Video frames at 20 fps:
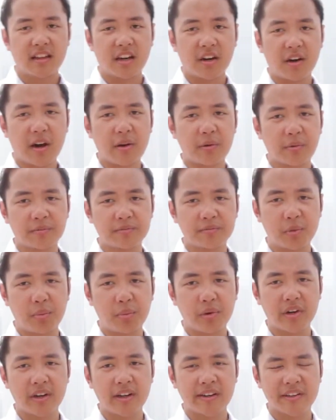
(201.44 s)
All right, we
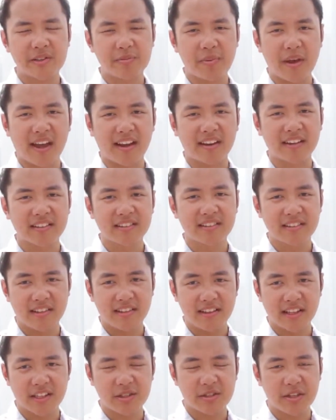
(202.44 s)
put it on its back.
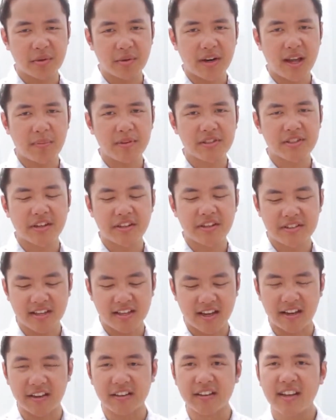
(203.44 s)
Let's see what happens on its
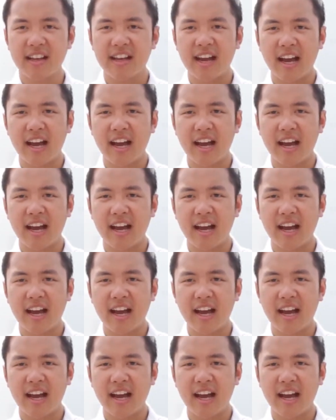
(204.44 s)
side.